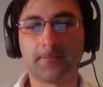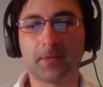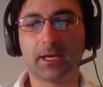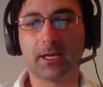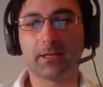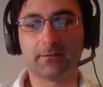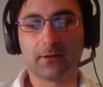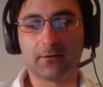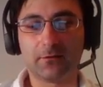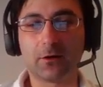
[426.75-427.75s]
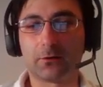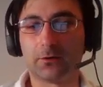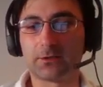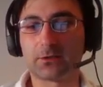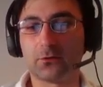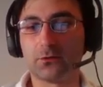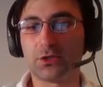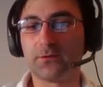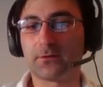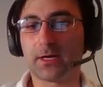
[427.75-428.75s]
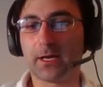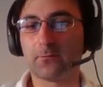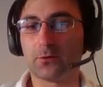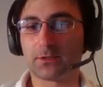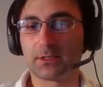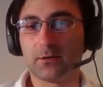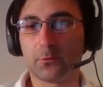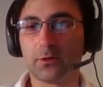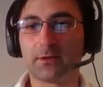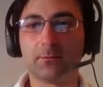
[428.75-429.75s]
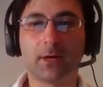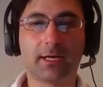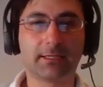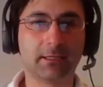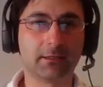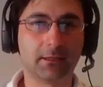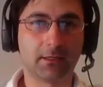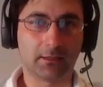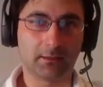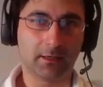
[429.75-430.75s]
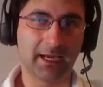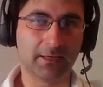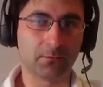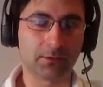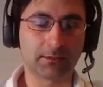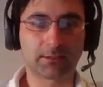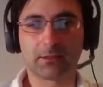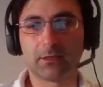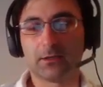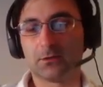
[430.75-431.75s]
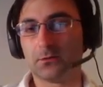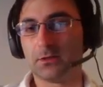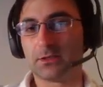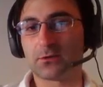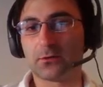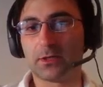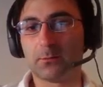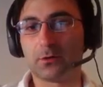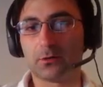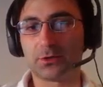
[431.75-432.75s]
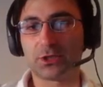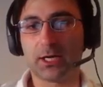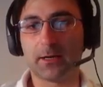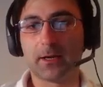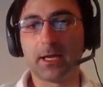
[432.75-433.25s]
and there also g5 was very thematic advance to destroy the pawn chain.